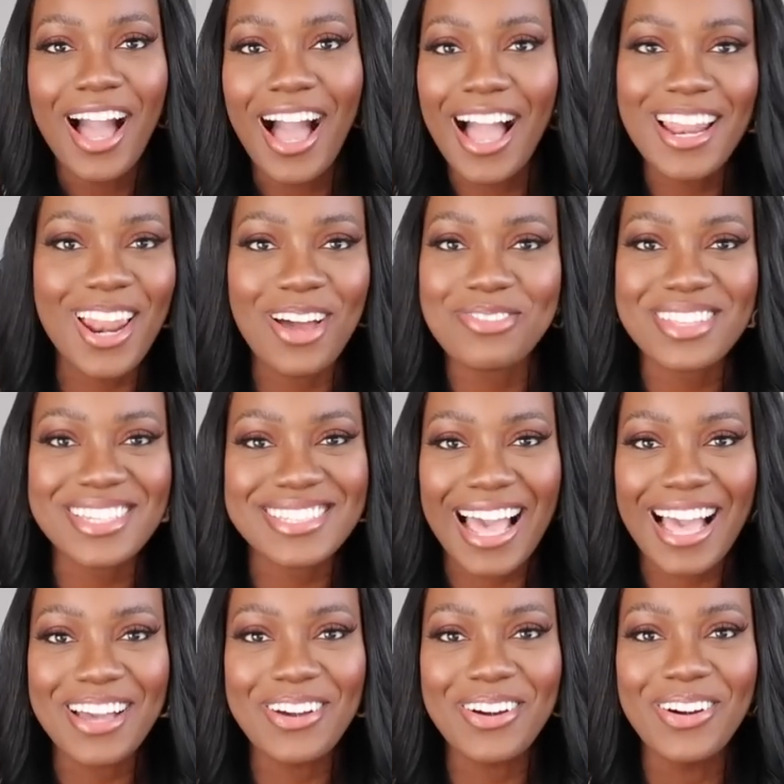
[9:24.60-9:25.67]
I love this
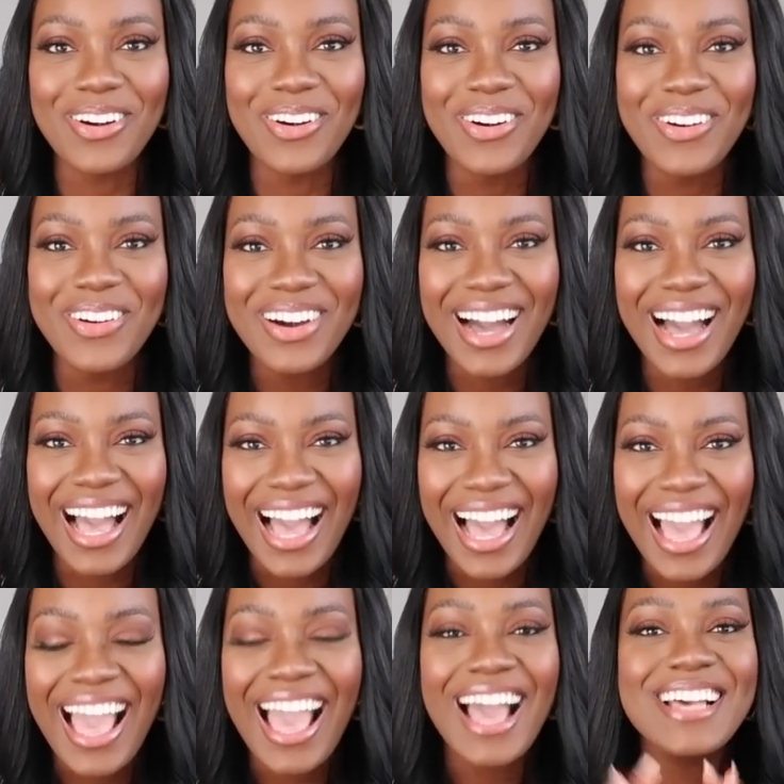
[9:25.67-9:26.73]
angle.
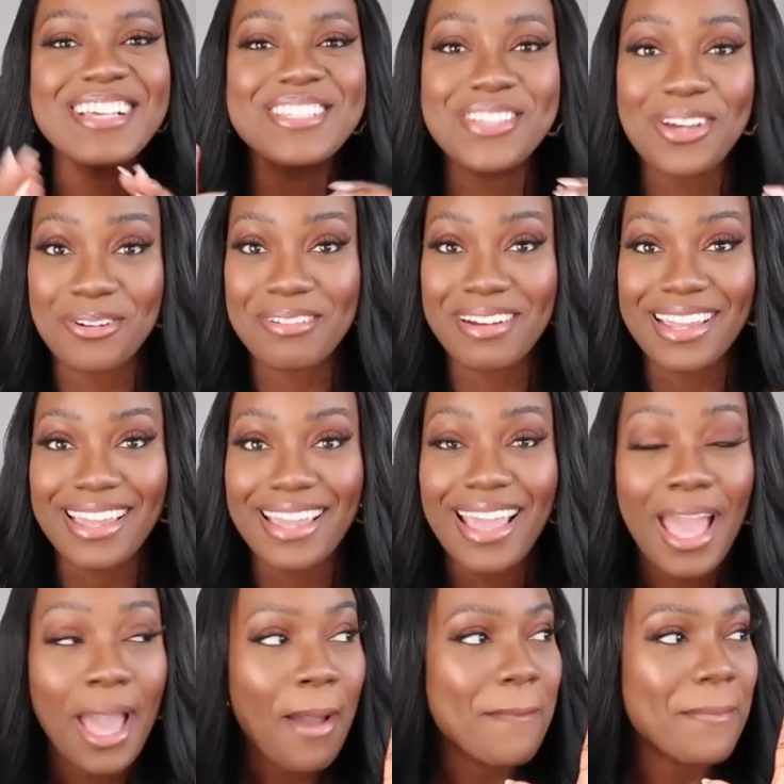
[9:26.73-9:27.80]
Sorry,
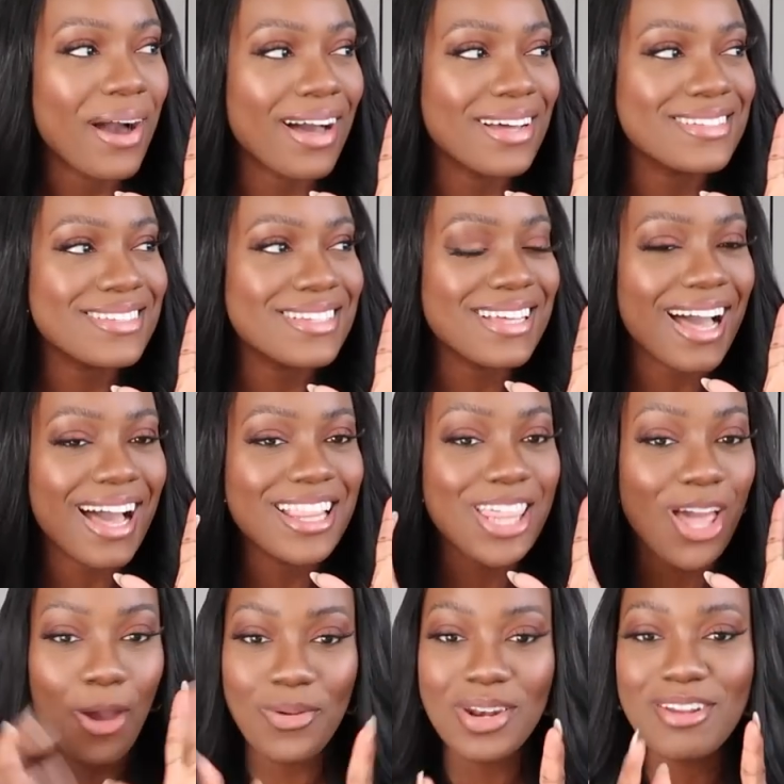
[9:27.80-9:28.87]
but
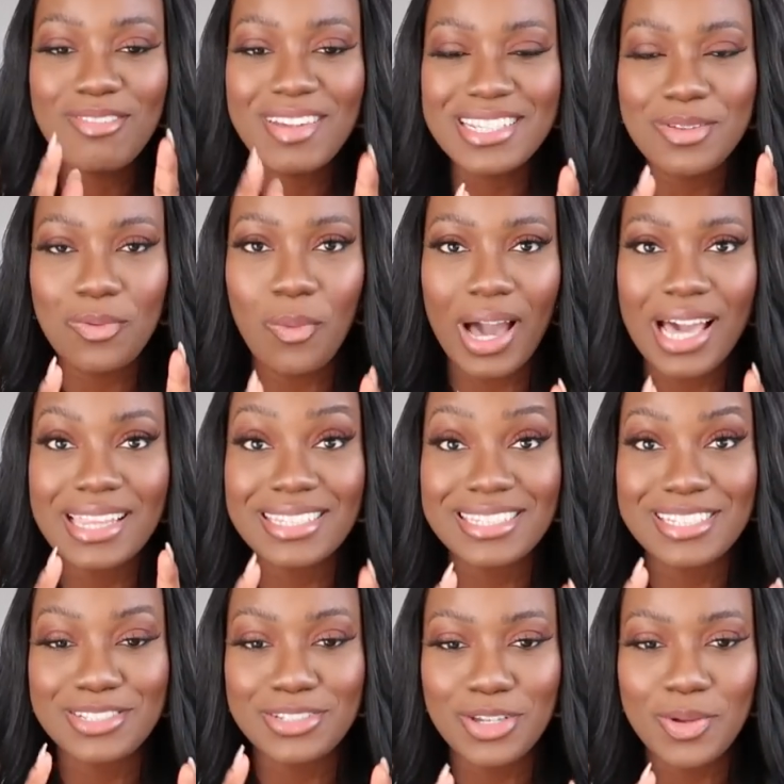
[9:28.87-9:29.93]
the only reason why this
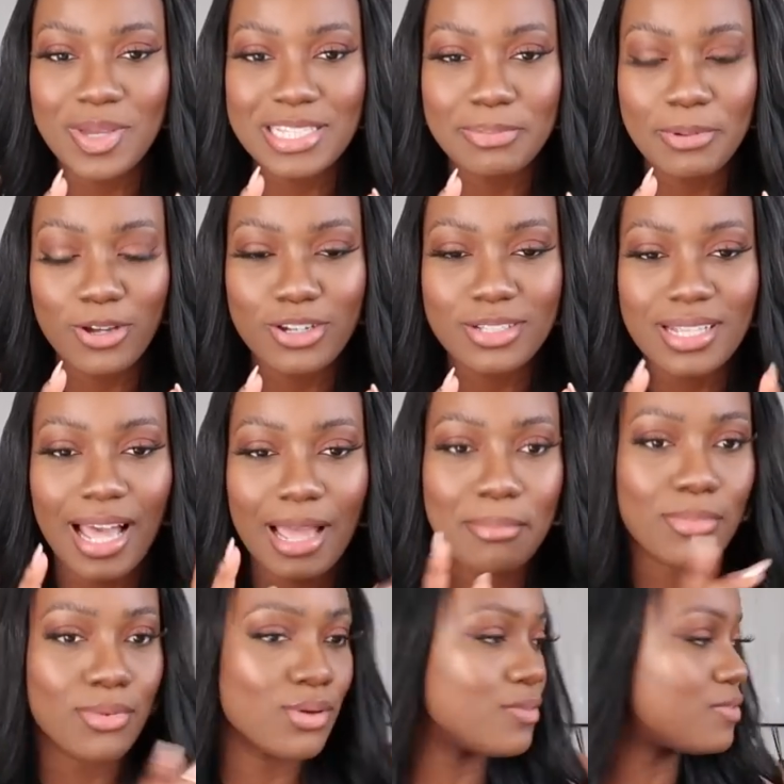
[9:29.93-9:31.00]
is new is because I
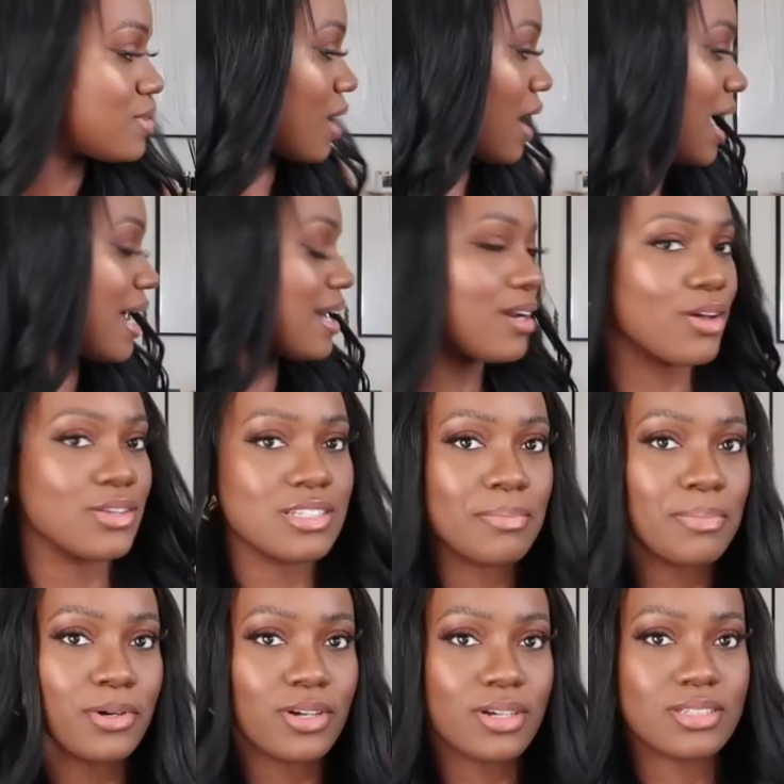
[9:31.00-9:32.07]
moved, I had loads
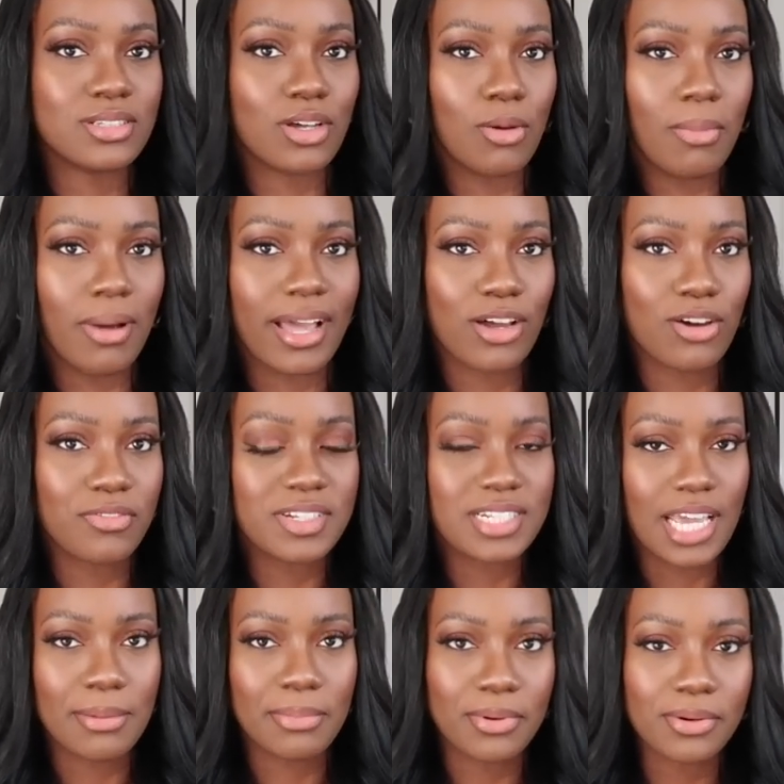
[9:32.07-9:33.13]
of books on my coffee
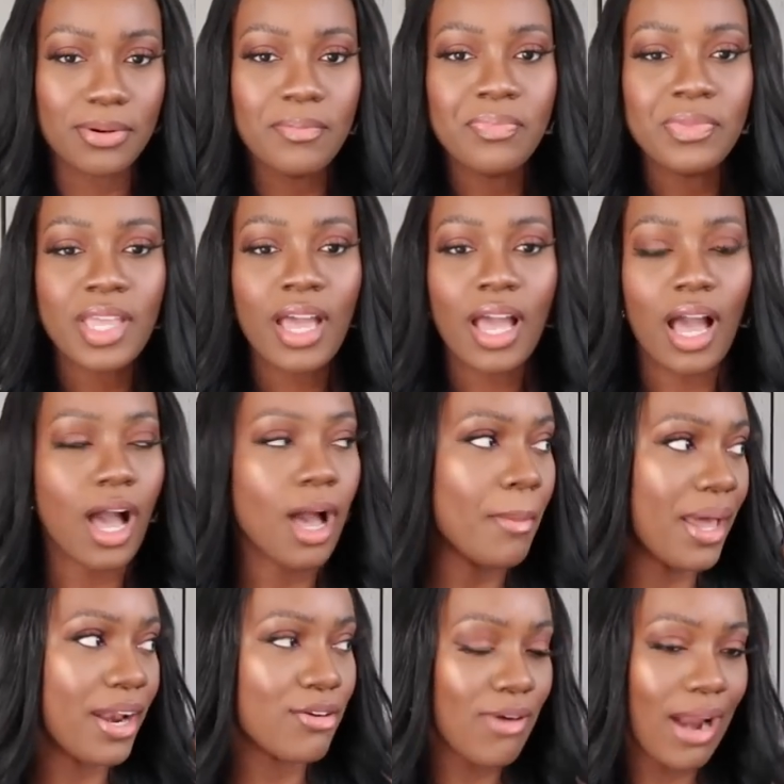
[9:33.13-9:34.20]
table um,
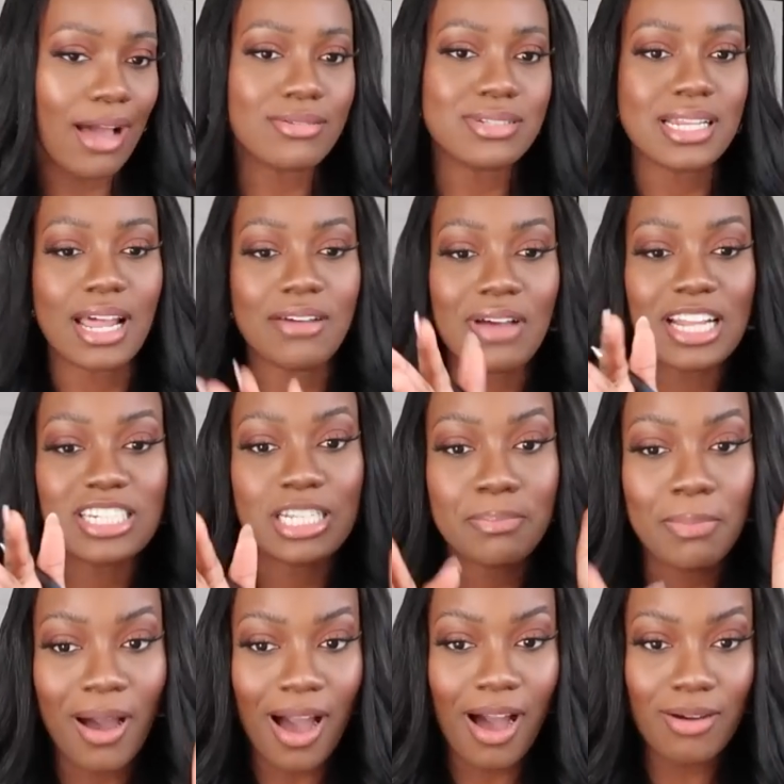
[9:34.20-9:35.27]
and around, and I've actually
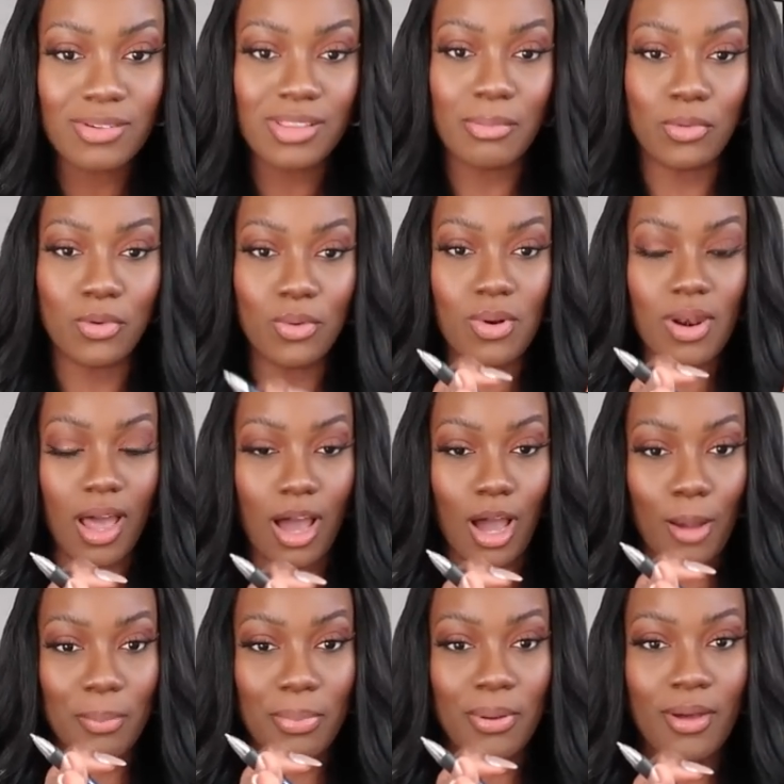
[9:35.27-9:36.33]
piled them all
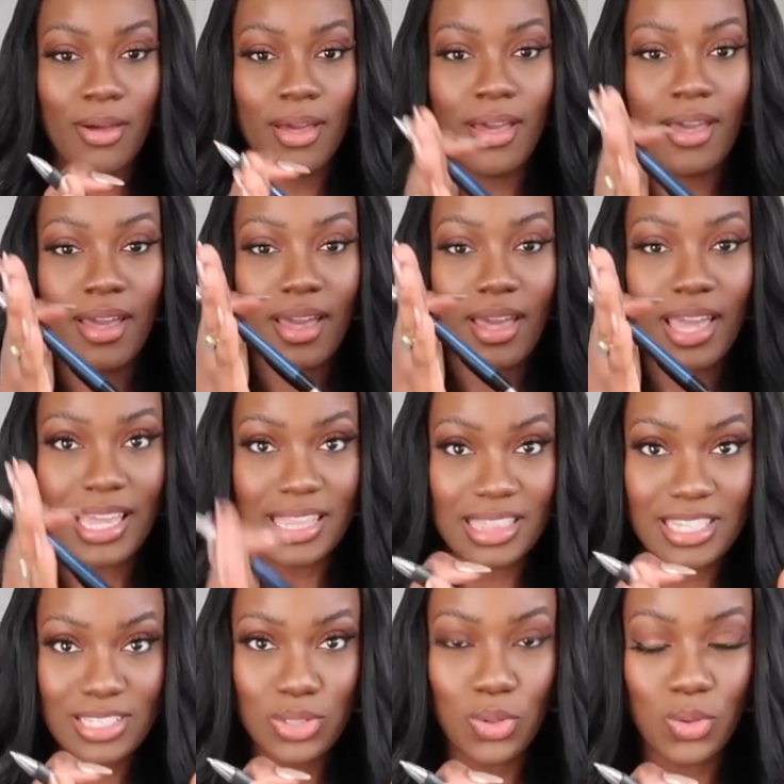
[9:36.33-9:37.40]
up in
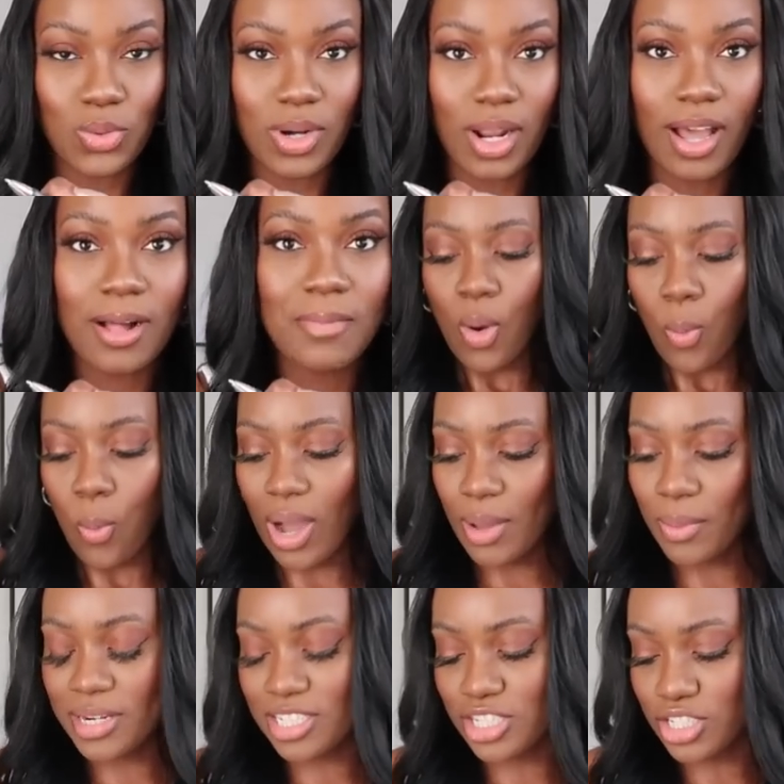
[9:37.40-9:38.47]
this corner. What I
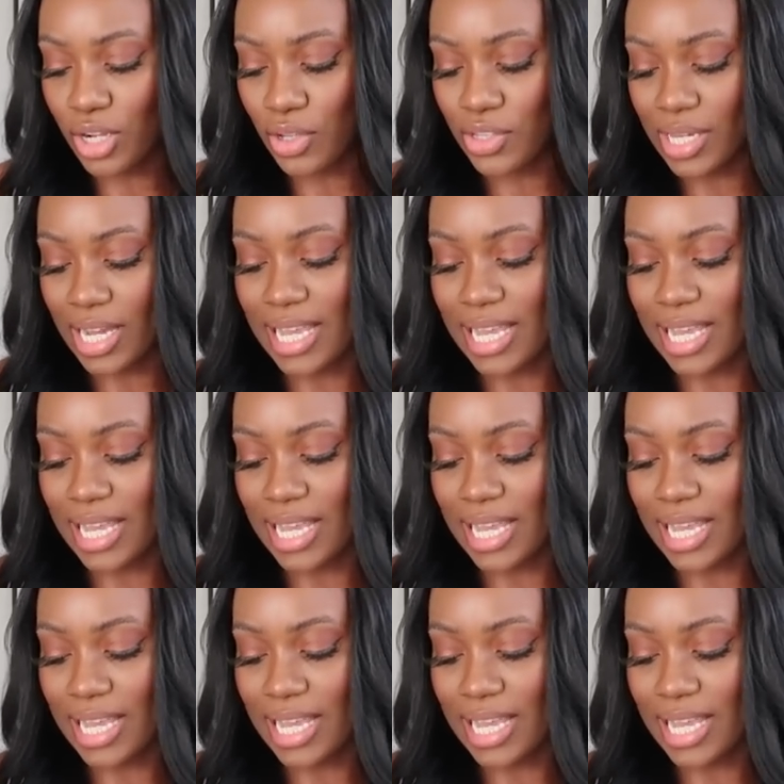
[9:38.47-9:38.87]
wanted to show you